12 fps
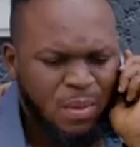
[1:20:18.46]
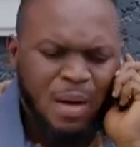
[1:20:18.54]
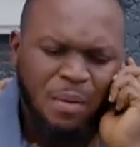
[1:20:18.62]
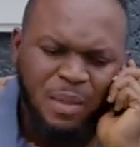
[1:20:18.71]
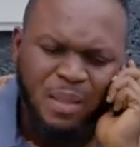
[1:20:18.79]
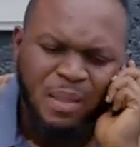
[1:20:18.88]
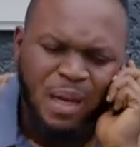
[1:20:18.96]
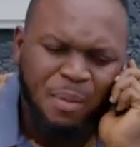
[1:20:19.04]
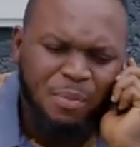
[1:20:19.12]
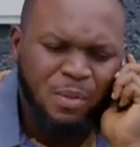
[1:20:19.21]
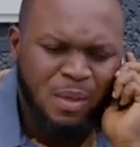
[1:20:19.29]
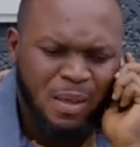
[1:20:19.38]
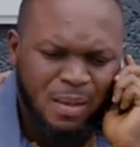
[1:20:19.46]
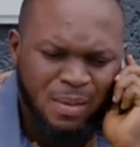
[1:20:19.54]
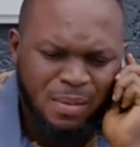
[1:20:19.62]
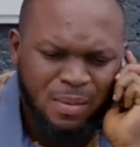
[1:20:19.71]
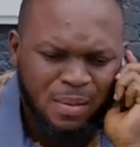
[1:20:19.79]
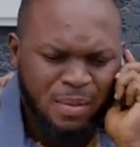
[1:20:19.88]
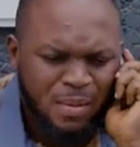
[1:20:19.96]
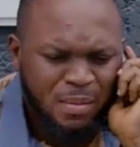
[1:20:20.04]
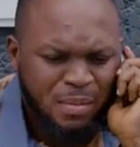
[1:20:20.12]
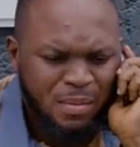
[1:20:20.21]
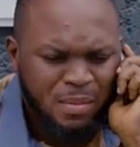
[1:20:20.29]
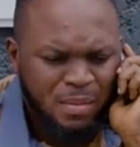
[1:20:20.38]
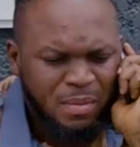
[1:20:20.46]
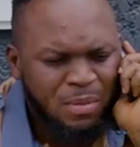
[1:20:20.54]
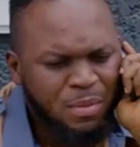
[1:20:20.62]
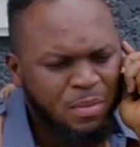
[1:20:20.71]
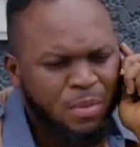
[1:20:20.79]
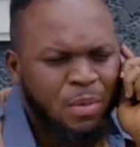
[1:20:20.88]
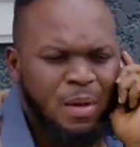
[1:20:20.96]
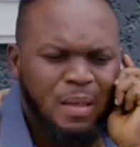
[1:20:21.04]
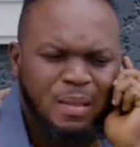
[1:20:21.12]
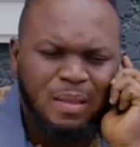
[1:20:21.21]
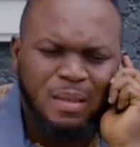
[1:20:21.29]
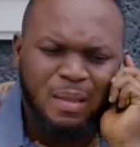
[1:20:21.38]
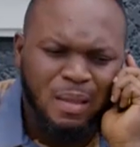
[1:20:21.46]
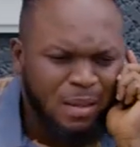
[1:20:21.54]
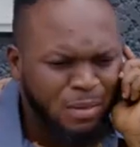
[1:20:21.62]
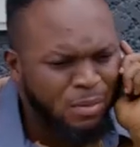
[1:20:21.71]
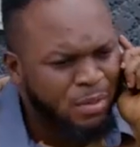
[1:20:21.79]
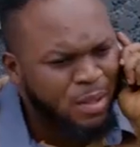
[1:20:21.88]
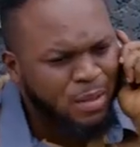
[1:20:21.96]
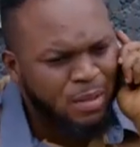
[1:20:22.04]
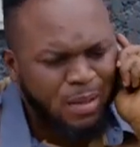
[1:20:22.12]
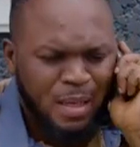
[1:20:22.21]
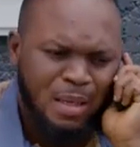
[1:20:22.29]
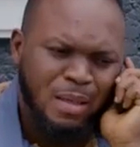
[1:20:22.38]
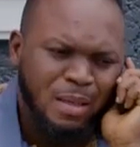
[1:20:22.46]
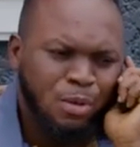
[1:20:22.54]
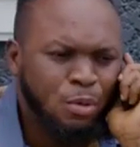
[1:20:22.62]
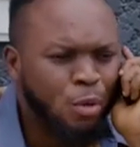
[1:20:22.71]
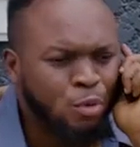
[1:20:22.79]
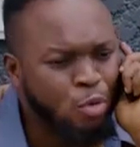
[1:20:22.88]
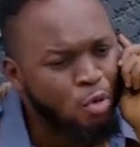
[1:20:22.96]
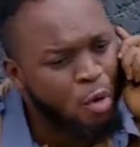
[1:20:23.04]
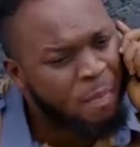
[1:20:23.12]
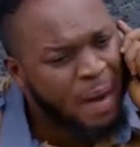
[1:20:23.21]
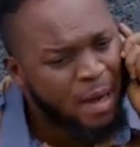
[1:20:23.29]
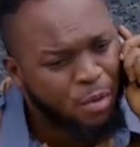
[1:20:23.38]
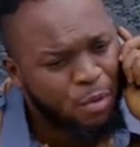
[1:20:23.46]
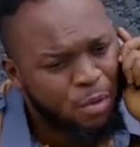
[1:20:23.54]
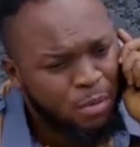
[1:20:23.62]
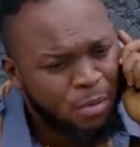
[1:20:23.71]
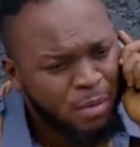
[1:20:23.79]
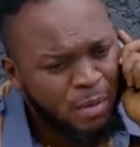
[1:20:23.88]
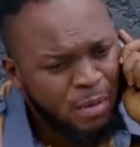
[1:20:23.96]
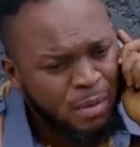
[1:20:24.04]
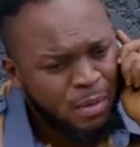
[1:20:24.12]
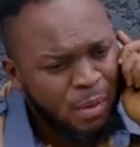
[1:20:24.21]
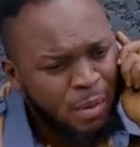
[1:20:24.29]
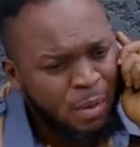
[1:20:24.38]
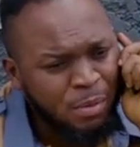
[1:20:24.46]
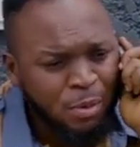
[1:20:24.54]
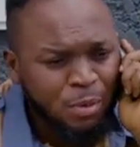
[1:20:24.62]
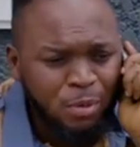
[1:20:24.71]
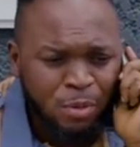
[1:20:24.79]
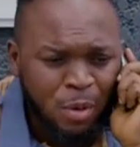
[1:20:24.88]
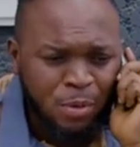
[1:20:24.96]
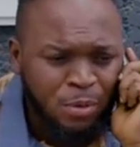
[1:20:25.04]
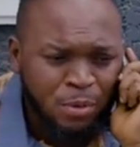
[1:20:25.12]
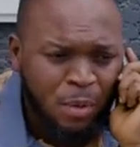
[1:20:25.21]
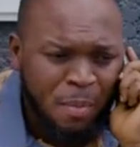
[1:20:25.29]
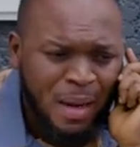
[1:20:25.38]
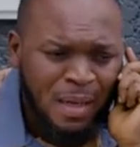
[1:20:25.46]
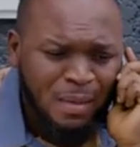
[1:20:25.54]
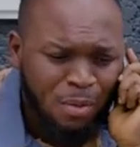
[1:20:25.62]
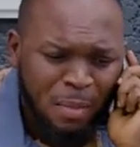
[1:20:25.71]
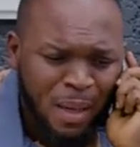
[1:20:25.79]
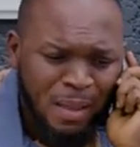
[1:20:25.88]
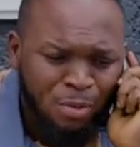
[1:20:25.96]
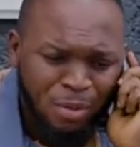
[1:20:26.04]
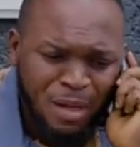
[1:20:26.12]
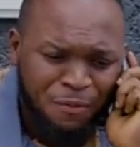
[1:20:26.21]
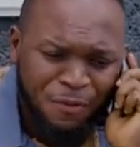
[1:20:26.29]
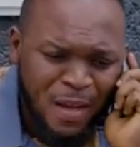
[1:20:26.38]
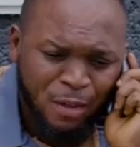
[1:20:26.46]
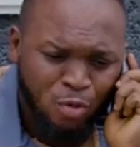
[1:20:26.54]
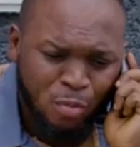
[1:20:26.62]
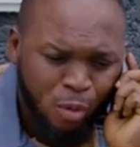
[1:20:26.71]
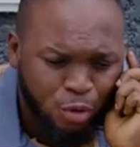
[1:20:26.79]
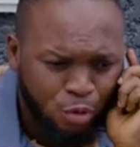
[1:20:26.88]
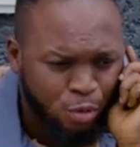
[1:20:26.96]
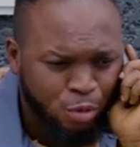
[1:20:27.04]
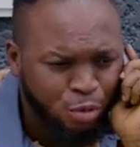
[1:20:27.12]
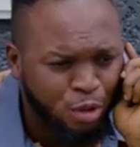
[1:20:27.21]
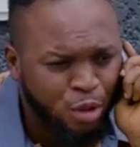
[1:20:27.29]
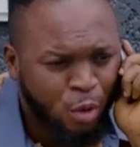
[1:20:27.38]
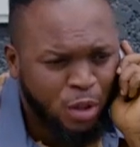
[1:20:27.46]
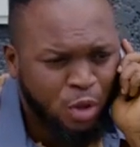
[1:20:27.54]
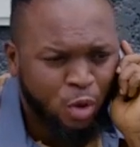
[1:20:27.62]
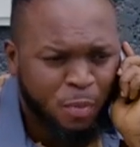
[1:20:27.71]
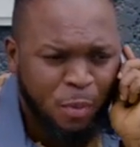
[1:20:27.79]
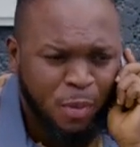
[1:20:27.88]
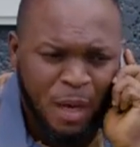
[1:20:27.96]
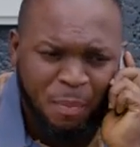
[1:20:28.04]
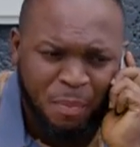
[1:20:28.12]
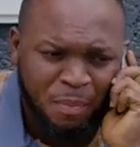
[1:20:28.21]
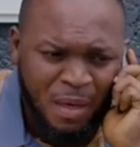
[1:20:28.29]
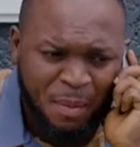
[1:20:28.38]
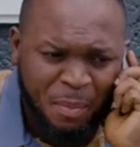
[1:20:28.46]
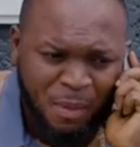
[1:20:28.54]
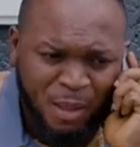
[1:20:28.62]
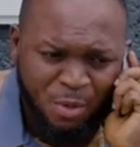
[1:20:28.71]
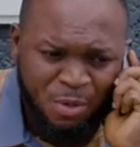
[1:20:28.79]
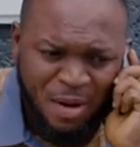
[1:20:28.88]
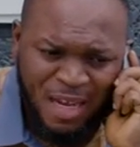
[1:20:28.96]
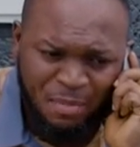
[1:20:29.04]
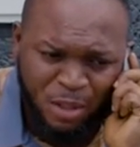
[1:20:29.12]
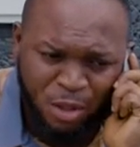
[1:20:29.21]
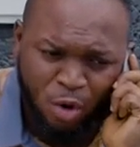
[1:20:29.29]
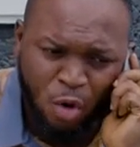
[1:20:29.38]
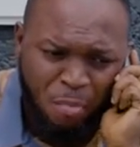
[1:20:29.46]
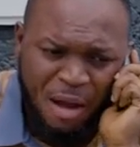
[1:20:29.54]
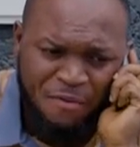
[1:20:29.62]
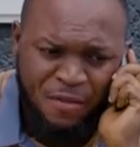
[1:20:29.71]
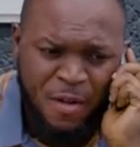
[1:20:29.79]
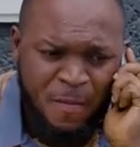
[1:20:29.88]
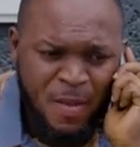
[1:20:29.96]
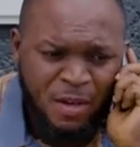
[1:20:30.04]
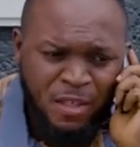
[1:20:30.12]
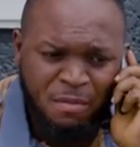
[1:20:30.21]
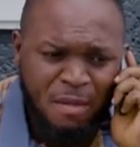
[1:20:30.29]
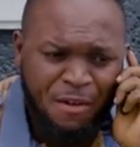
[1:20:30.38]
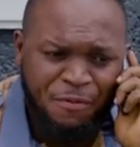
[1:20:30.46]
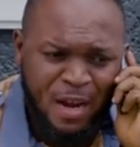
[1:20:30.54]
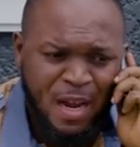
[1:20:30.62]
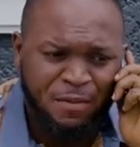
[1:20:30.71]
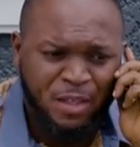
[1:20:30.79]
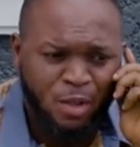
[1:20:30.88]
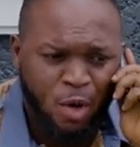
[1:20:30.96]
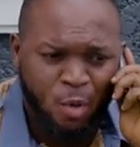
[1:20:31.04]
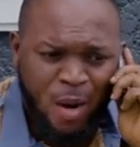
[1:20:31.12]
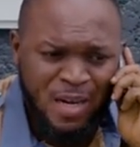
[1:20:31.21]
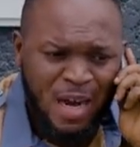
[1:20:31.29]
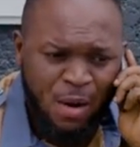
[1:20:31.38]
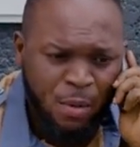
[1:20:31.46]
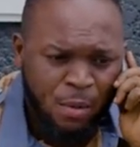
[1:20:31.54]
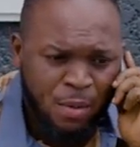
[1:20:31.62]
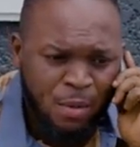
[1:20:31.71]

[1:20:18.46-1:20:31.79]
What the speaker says: Oga, what did happen now? Oga, see, hey, you go to come back, oh. Your male, don't they fear too much, oh. You know, see all these old people, they are people they quit rise. Make sure you don't go quef. She quef now, everything don't quandao.